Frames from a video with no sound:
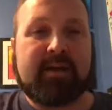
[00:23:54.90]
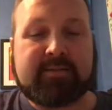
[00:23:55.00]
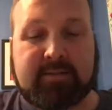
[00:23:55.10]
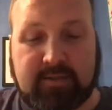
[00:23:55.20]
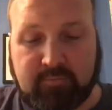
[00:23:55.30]

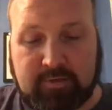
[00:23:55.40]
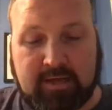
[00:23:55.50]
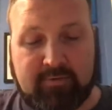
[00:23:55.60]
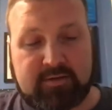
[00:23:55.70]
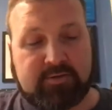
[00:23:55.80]
left. We have
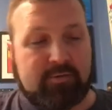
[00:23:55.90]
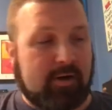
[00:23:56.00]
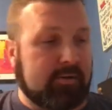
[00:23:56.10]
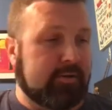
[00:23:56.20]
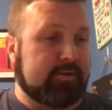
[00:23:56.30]
our 2
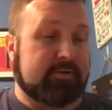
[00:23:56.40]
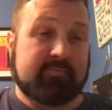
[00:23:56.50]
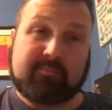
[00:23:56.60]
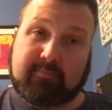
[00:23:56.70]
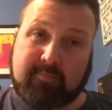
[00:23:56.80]
autos.
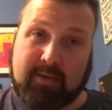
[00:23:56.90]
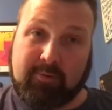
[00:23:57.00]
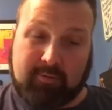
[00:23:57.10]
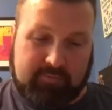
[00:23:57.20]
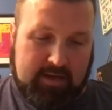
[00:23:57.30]
Maybe
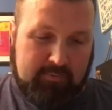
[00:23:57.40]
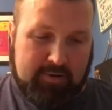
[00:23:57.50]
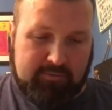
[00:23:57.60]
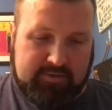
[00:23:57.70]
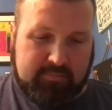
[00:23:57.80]
we've got a
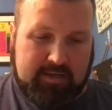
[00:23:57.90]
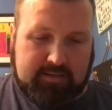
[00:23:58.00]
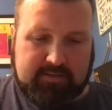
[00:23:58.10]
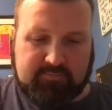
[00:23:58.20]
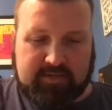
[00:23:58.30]
bonus box
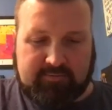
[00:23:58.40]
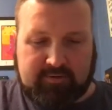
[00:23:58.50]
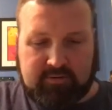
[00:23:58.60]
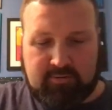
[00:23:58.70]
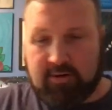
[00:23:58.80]
and we have
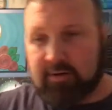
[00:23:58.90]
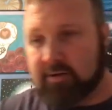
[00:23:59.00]
another auto.